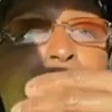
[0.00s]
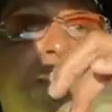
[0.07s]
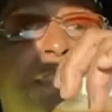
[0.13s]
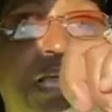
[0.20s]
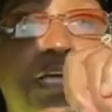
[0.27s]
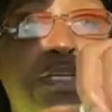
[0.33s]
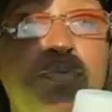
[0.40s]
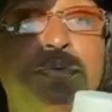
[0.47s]

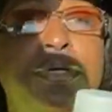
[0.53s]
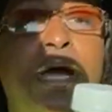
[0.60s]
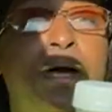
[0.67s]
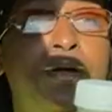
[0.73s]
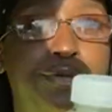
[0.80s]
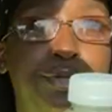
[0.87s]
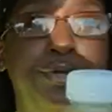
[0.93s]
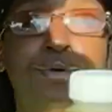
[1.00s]
That's what I'll
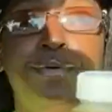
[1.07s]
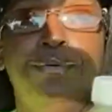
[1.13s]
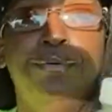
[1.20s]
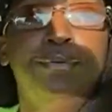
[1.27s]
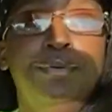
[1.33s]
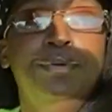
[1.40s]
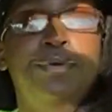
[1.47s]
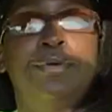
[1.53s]
do.
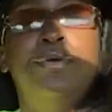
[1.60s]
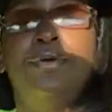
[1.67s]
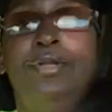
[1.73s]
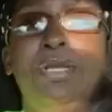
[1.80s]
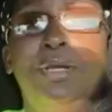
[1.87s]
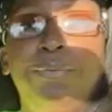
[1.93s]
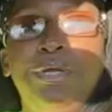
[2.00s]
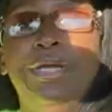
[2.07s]
Now, we